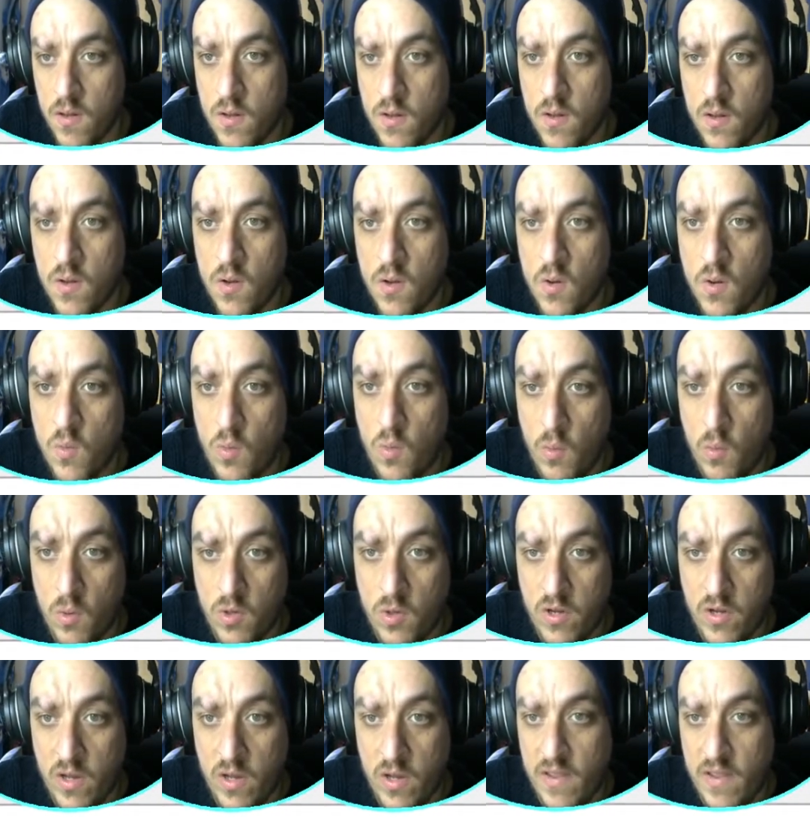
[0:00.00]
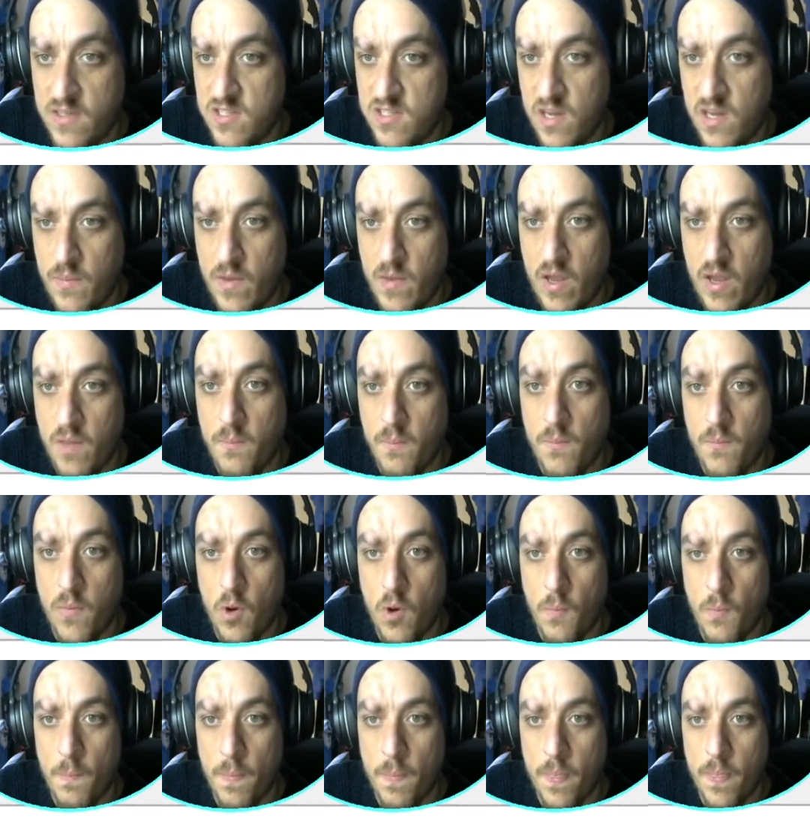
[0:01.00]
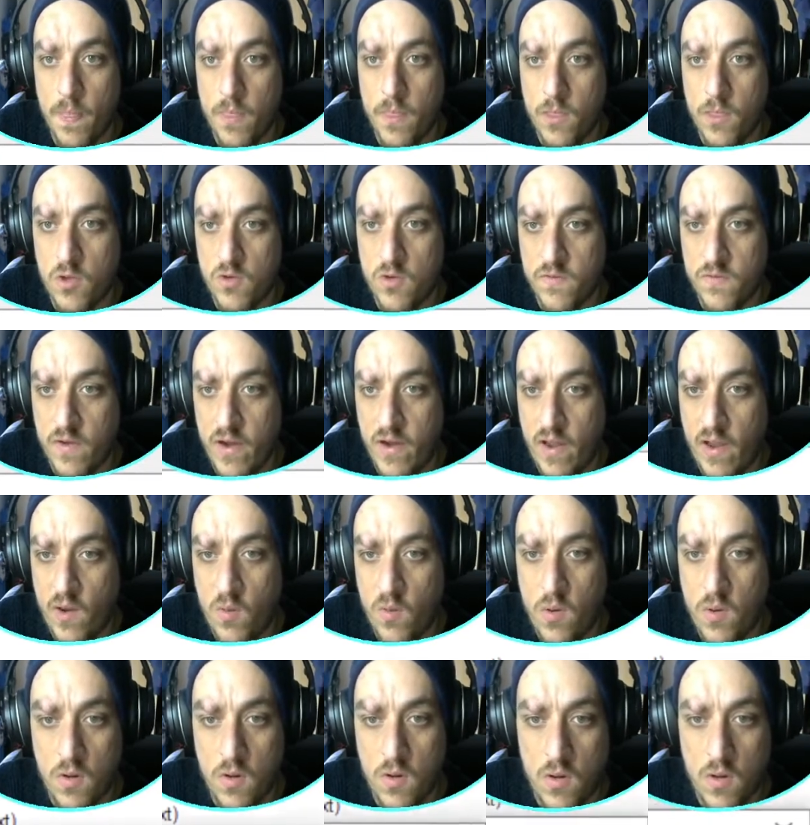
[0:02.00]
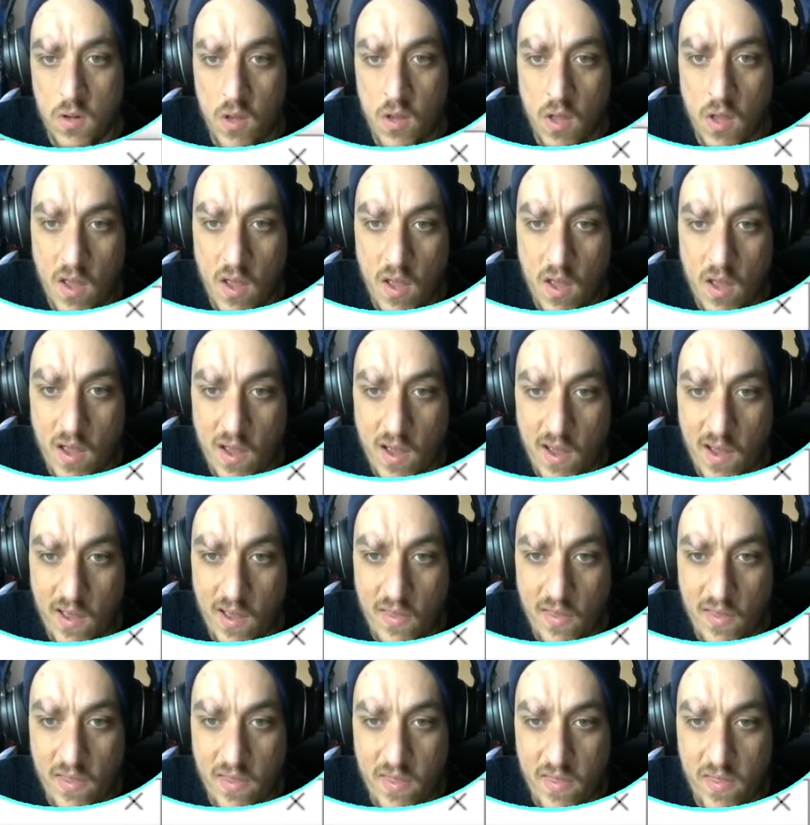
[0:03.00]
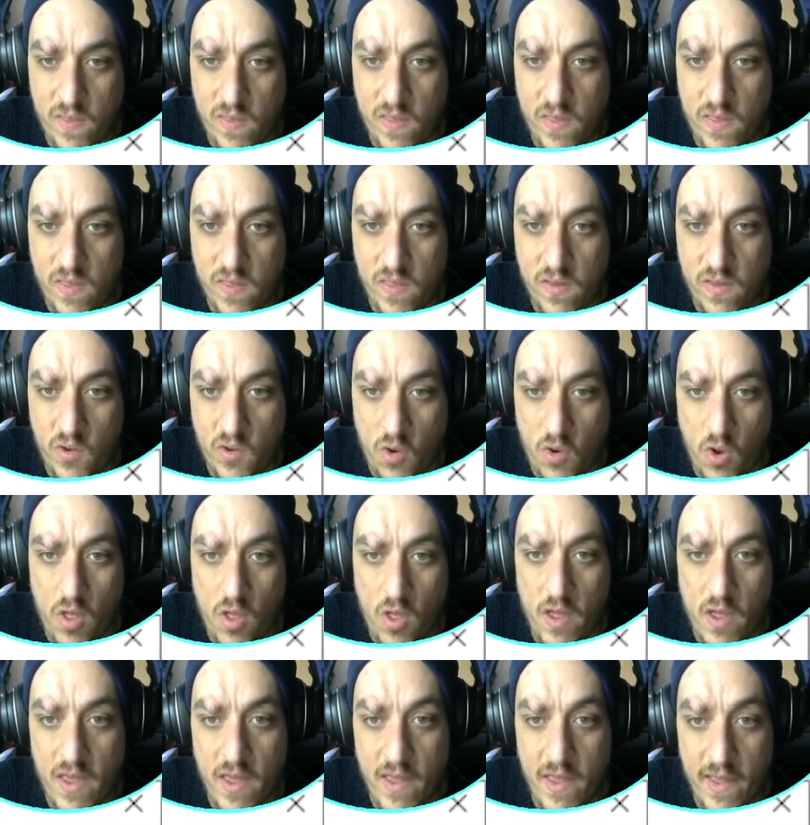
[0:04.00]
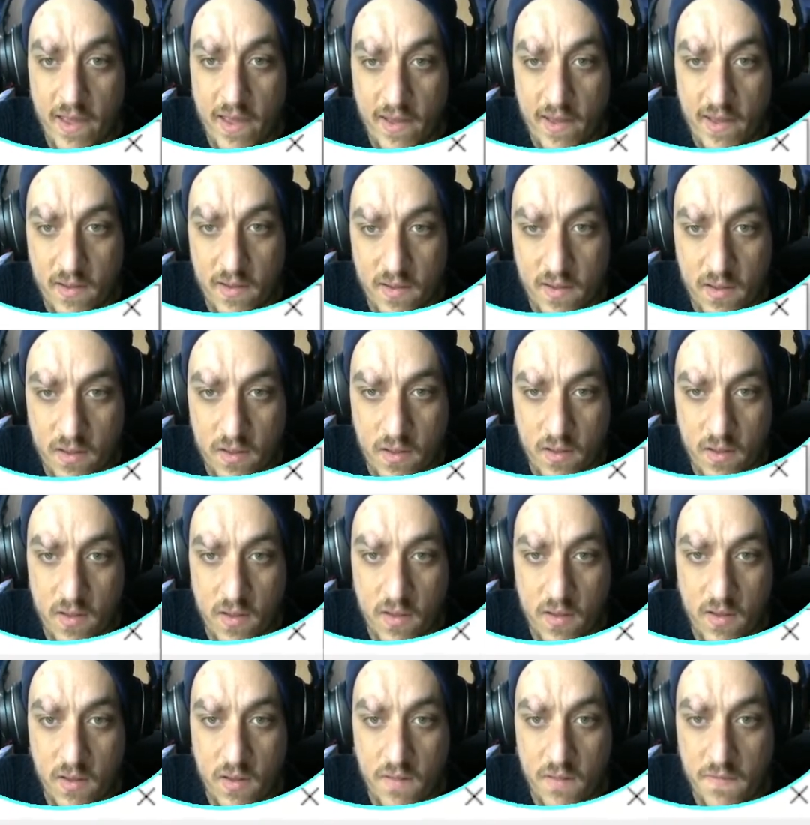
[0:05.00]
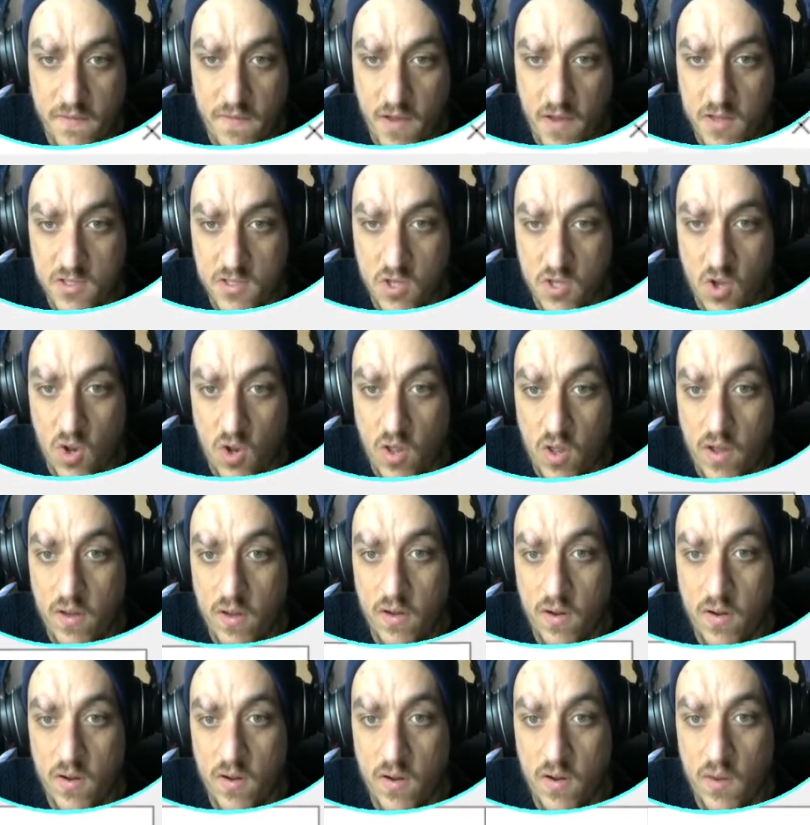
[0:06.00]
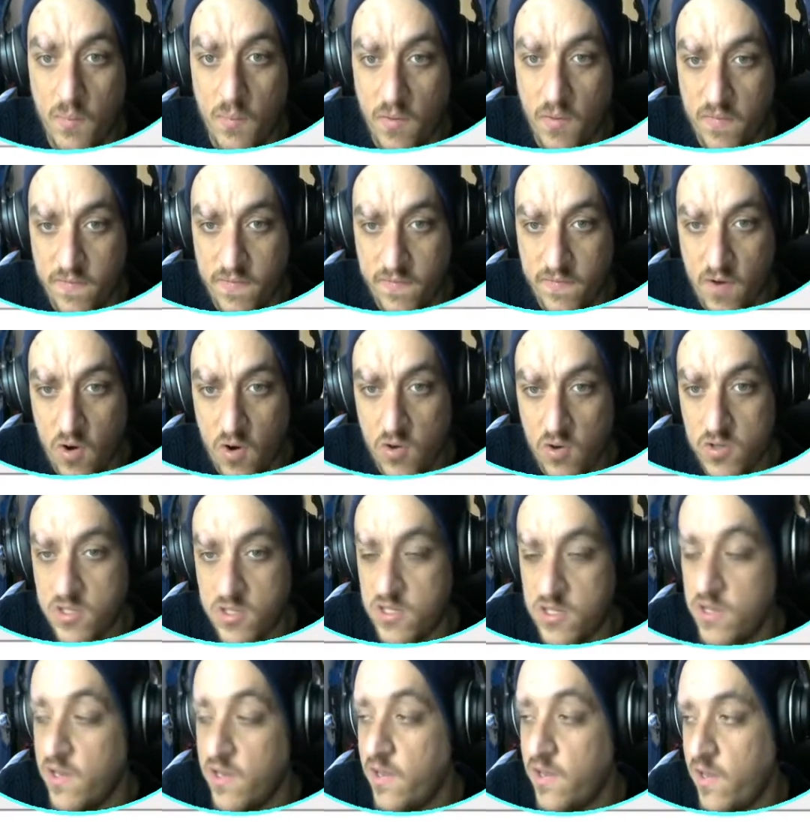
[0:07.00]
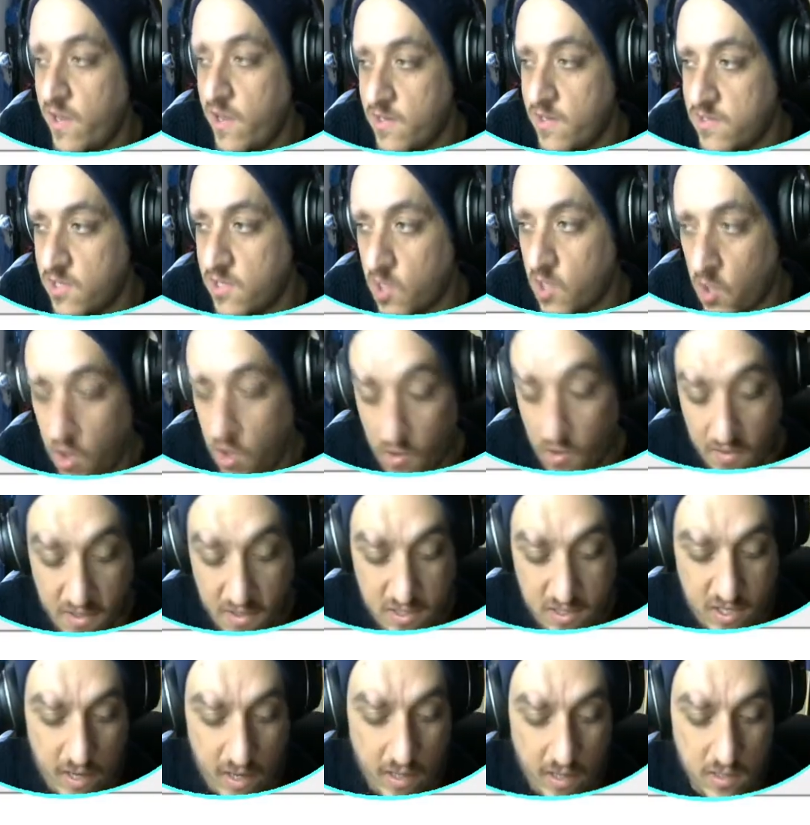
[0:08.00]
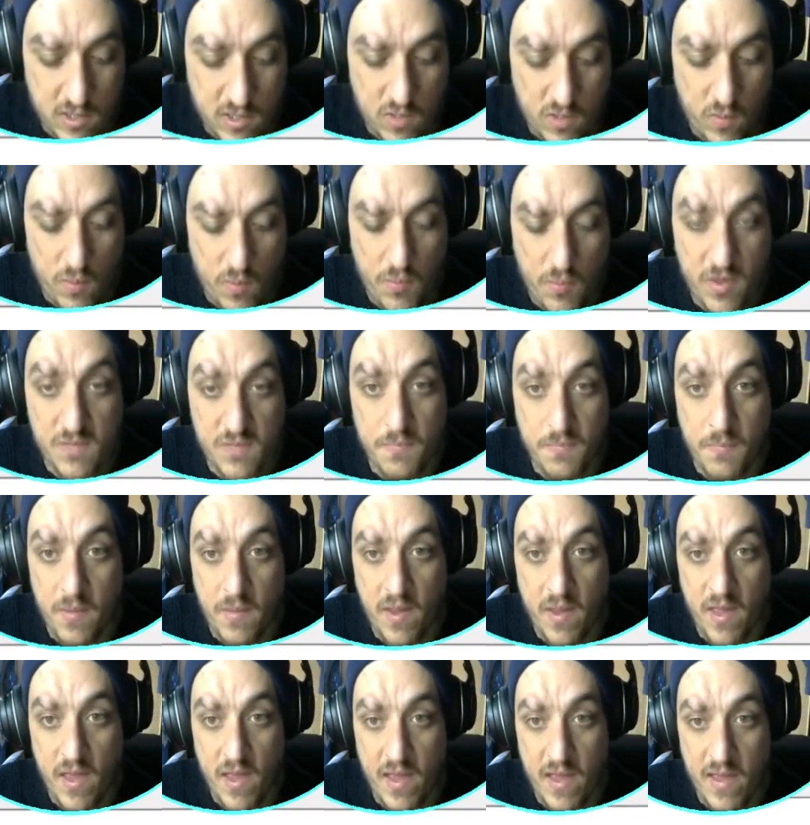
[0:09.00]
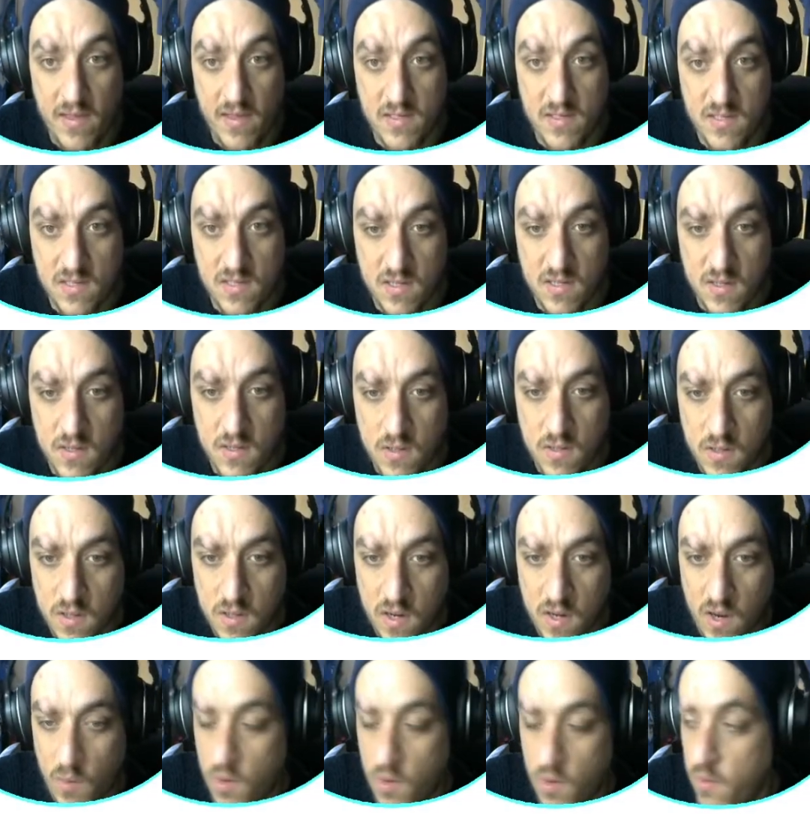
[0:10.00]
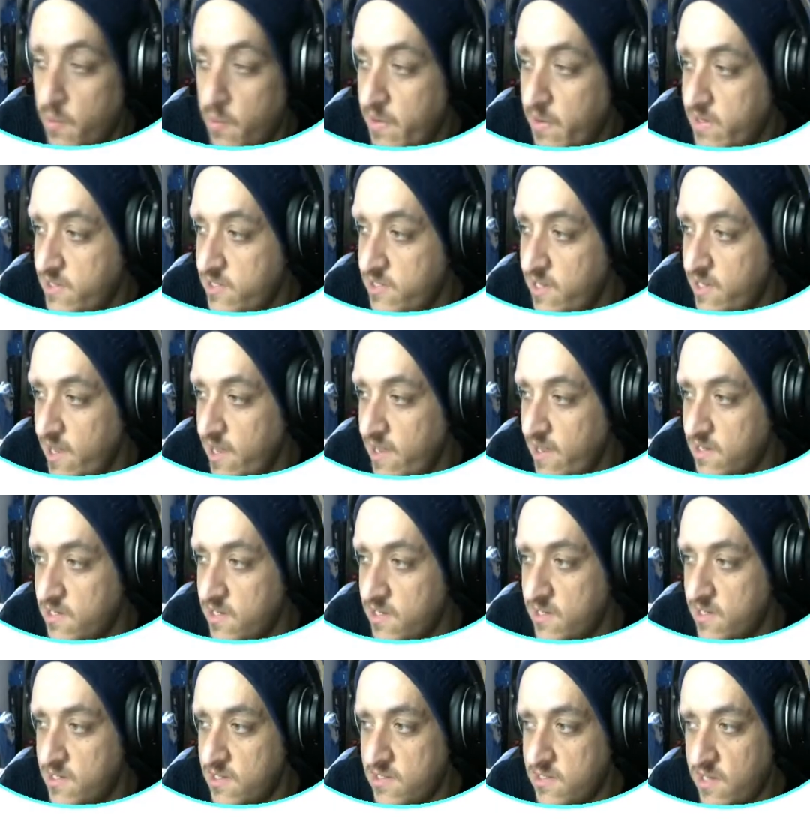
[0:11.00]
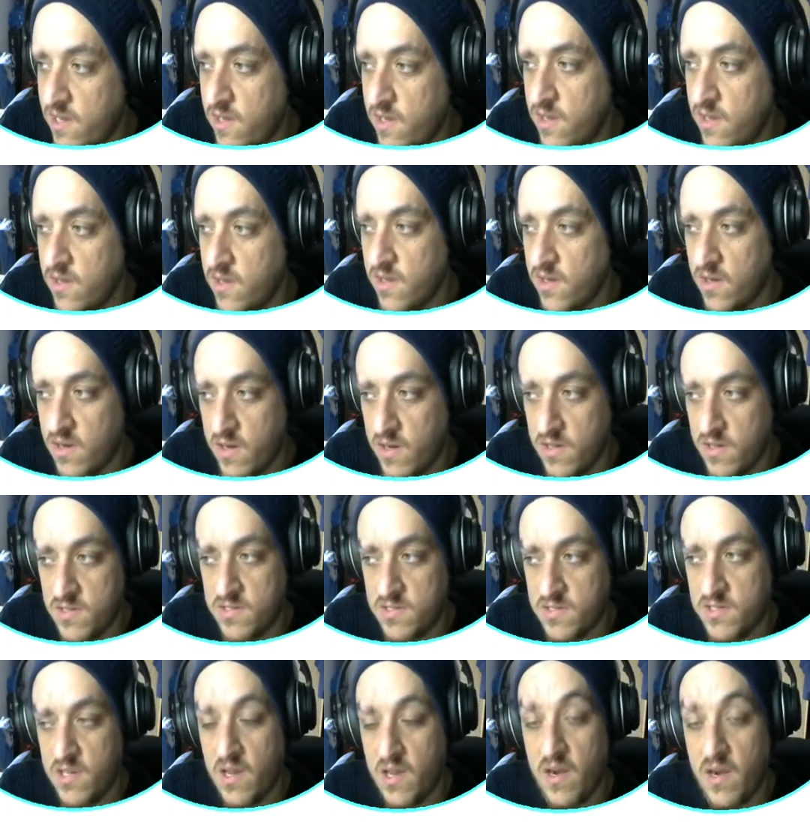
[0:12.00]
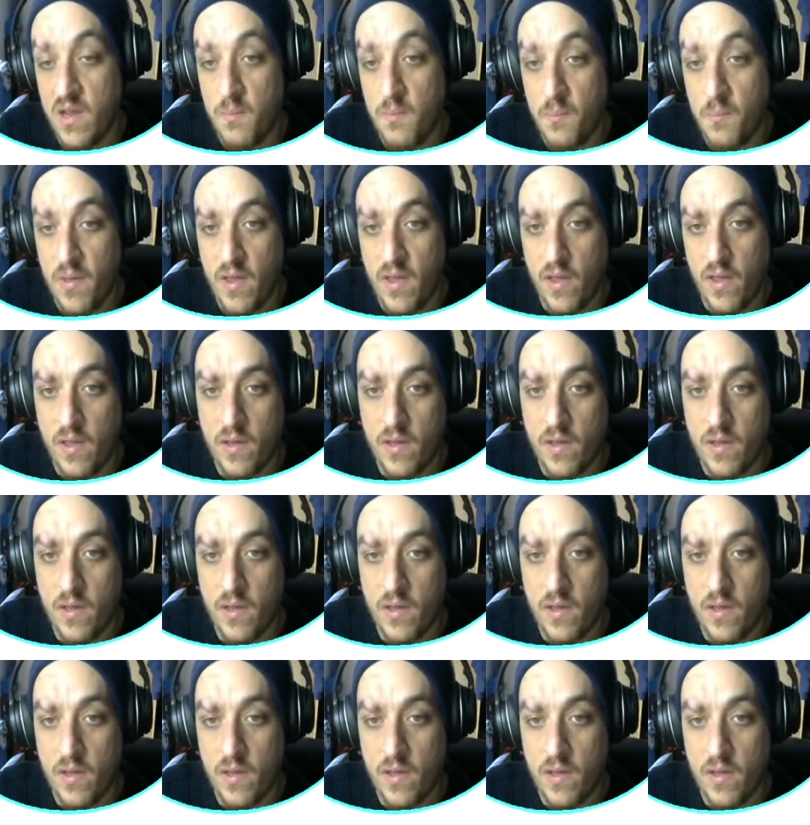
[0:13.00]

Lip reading: We will delete this in a minute, but just for now. And the colour here, first colour above font, is the colour of the text. So we press paste, and when we press text, you see it's turned it pink.